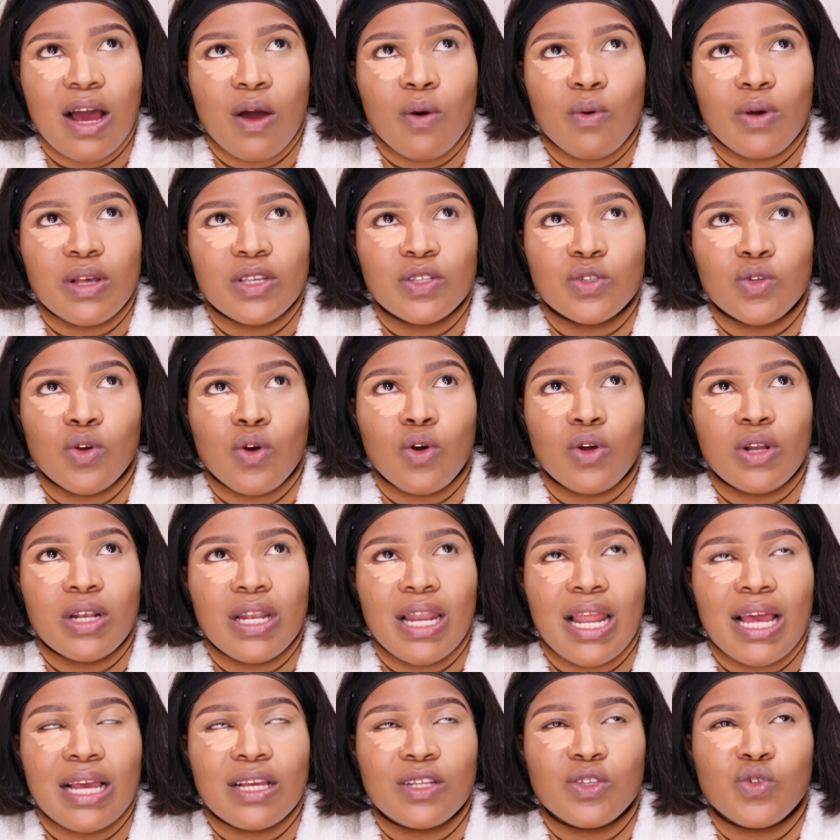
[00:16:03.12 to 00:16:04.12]
I was on
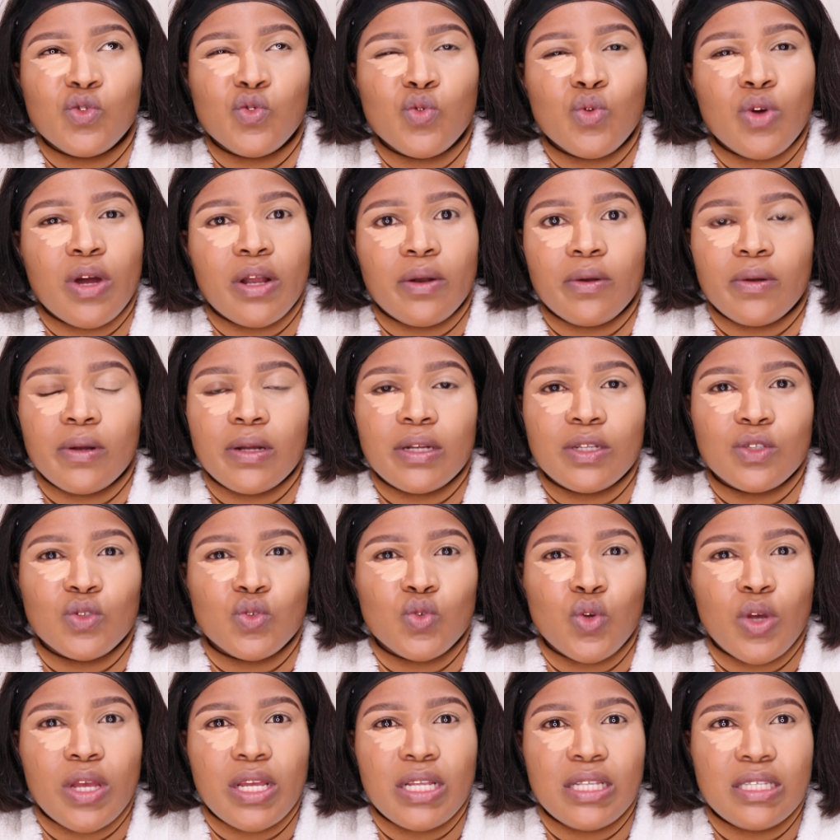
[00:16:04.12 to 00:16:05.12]
like
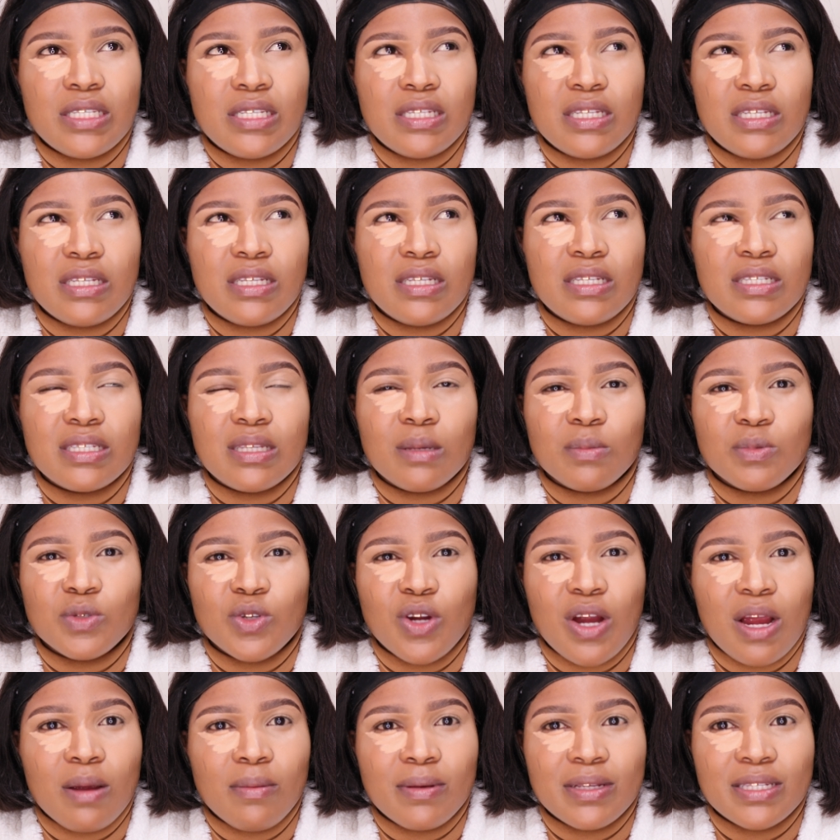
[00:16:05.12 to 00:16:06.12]
220
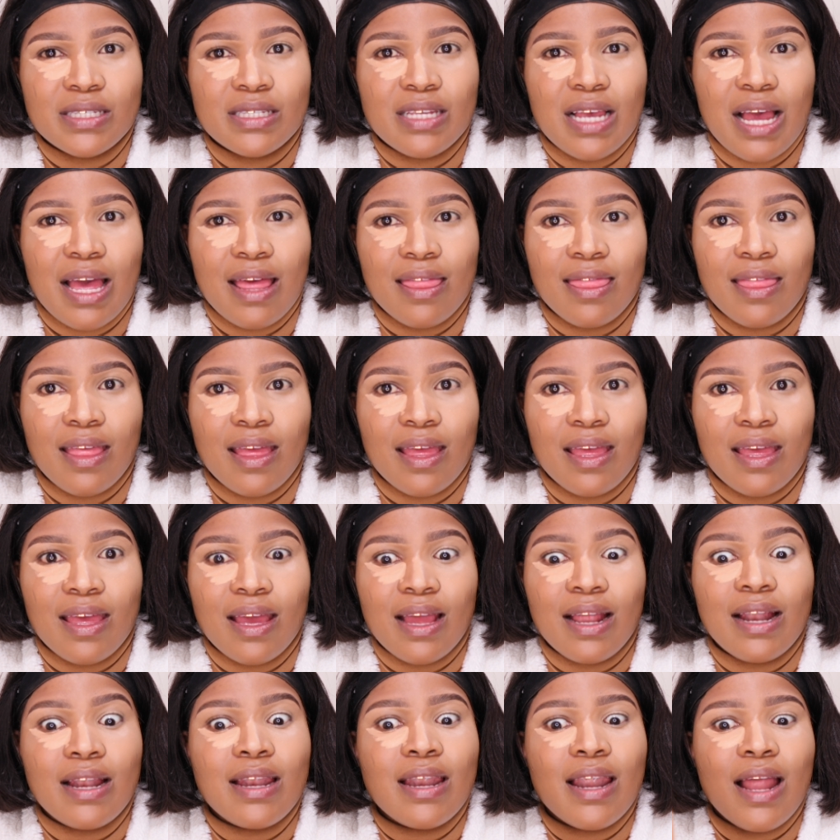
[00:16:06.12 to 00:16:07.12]
subscribers, I think,
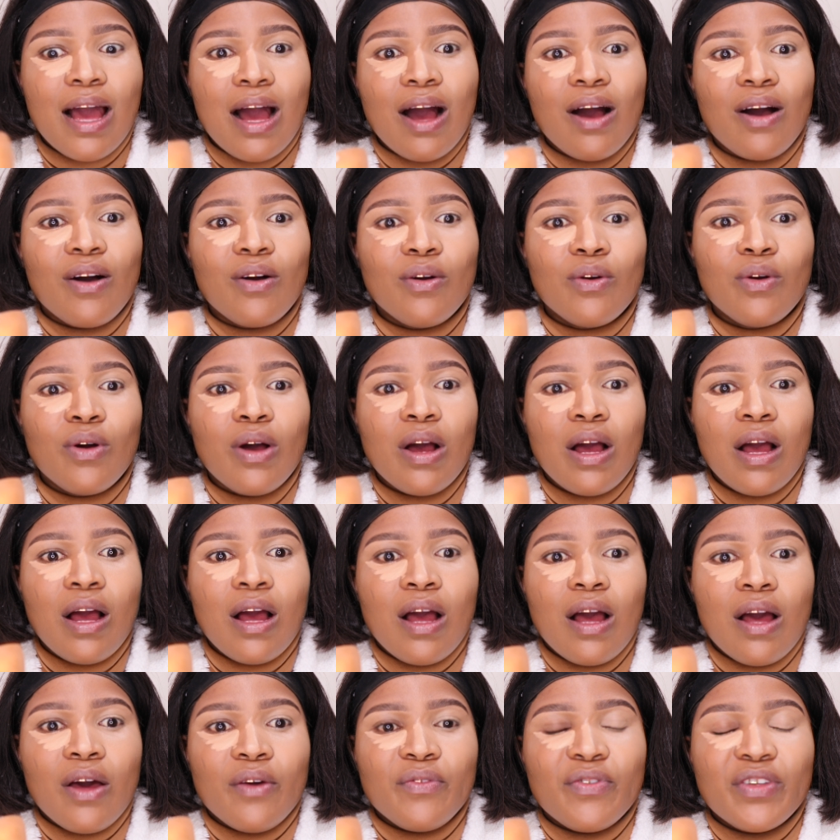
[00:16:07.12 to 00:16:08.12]
and now
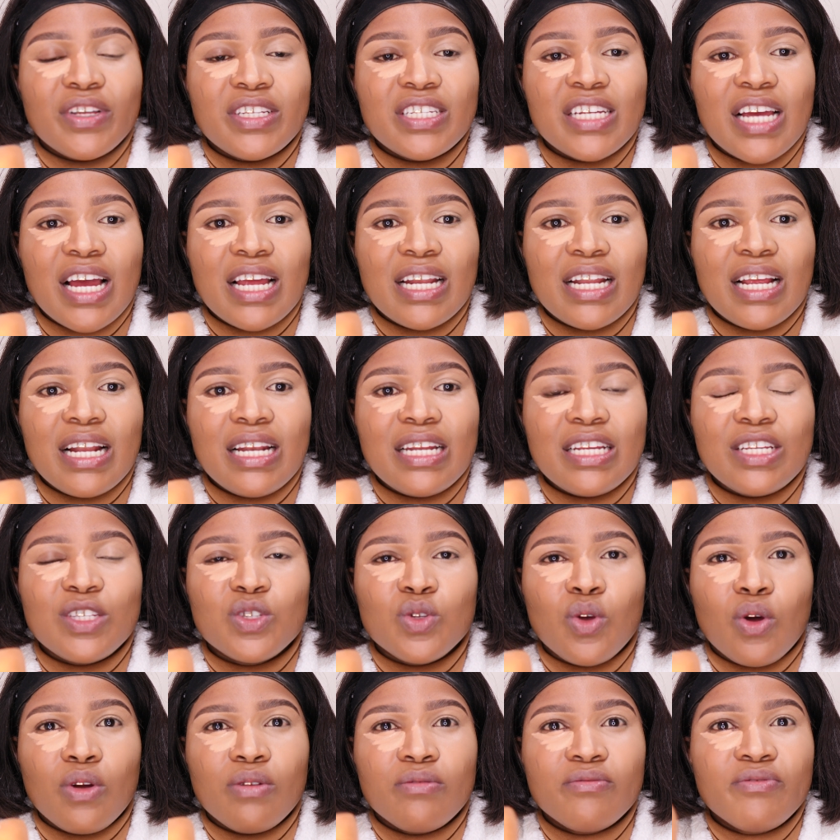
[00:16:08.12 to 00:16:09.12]
the channel
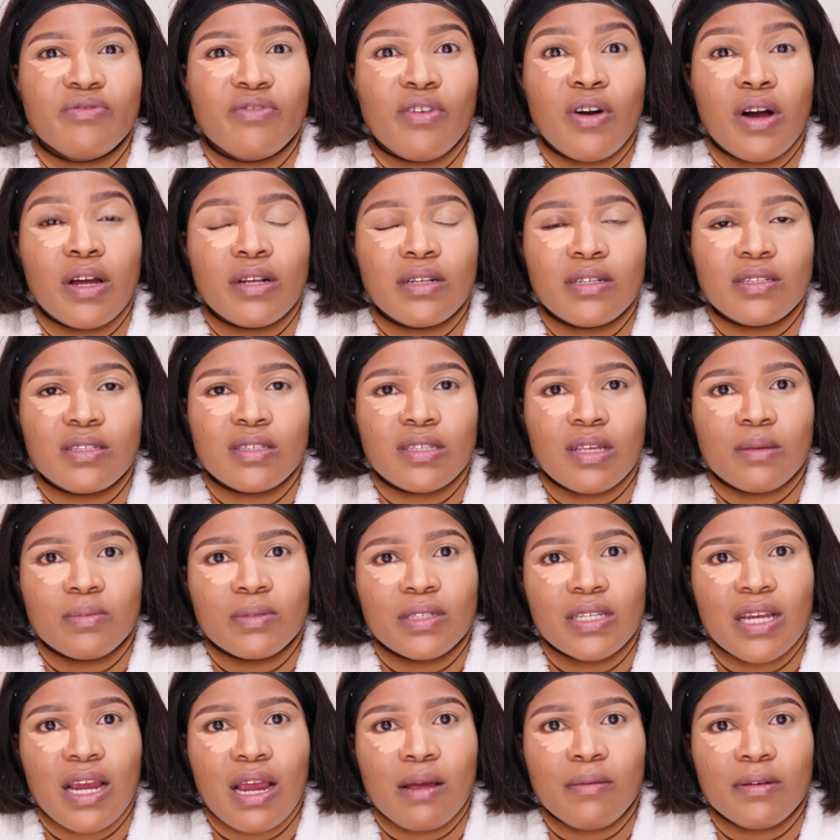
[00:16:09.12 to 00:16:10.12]
is on 400
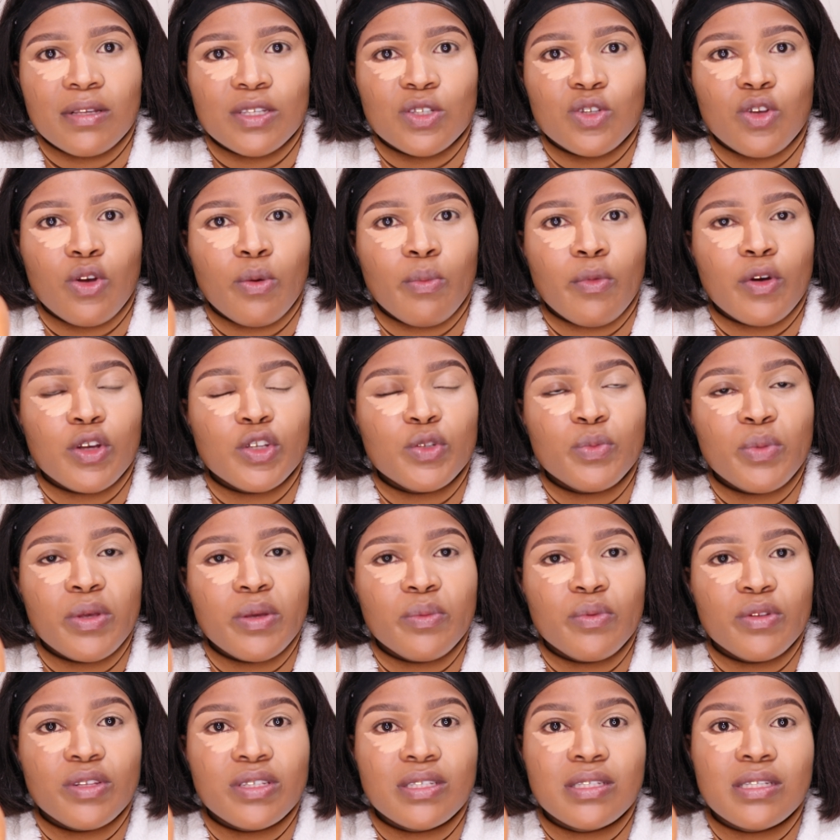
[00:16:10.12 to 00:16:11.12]
subscribers. So most
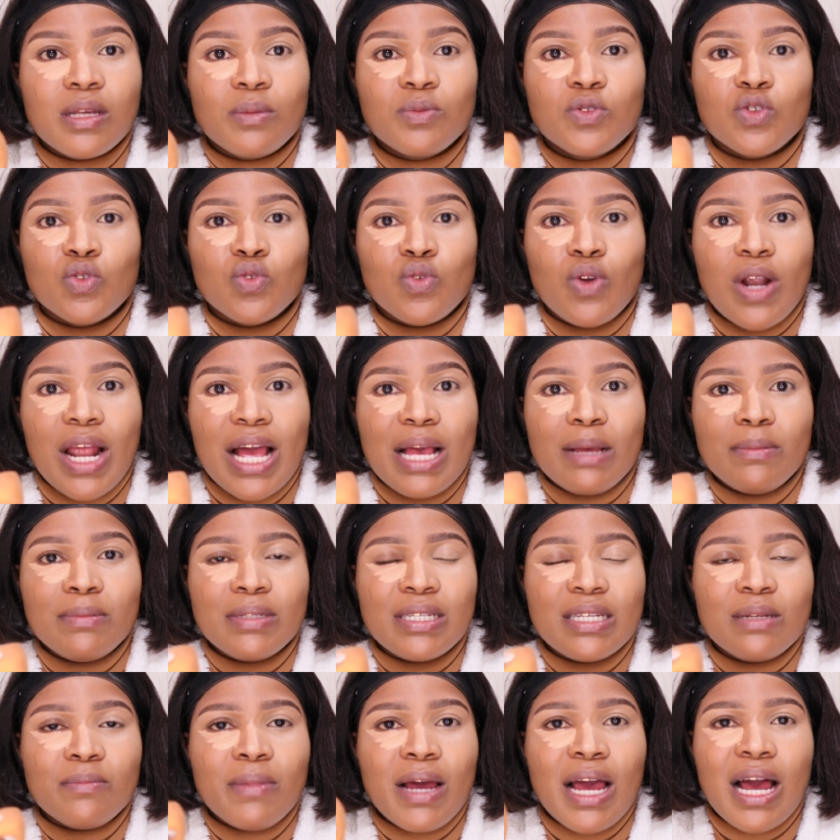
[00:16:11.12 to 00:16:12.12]
people
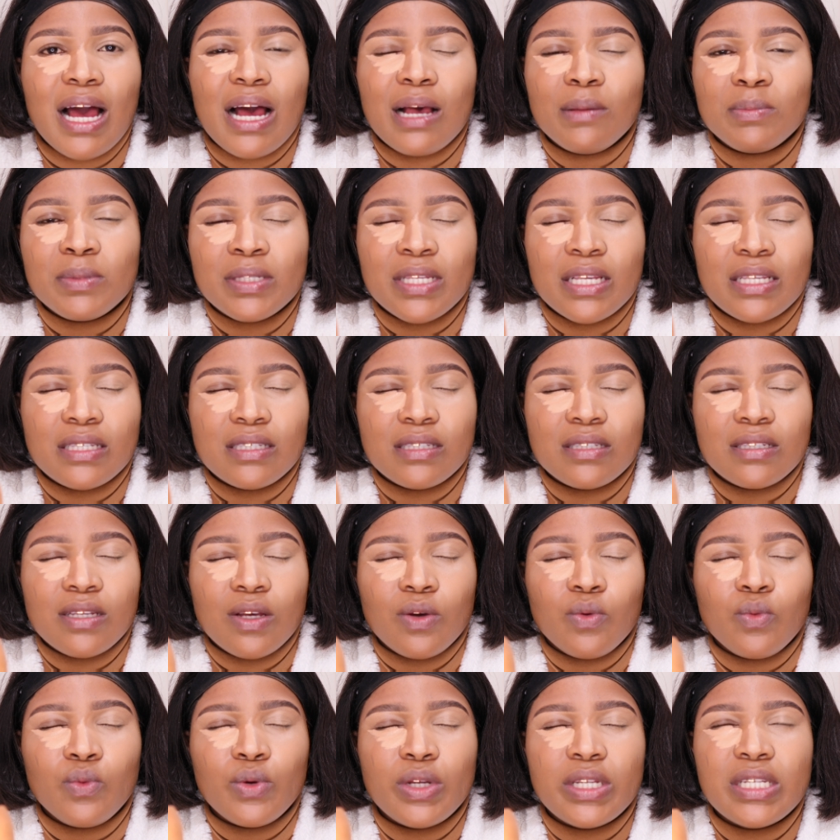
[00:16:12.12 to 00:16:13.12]
subscribed in my absence,
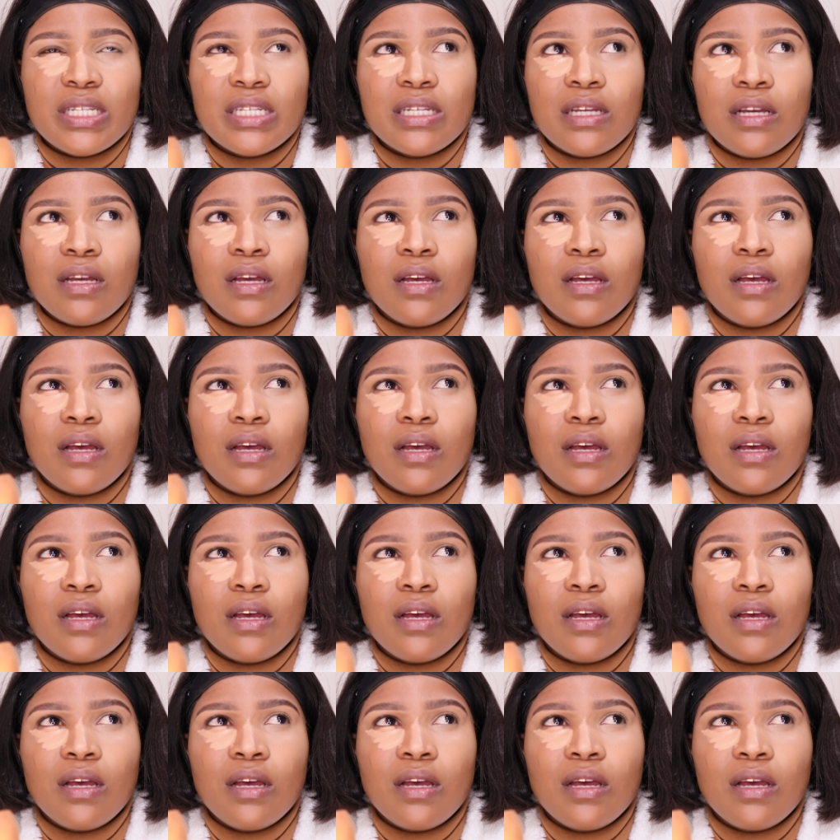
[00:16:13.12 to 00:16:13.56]
which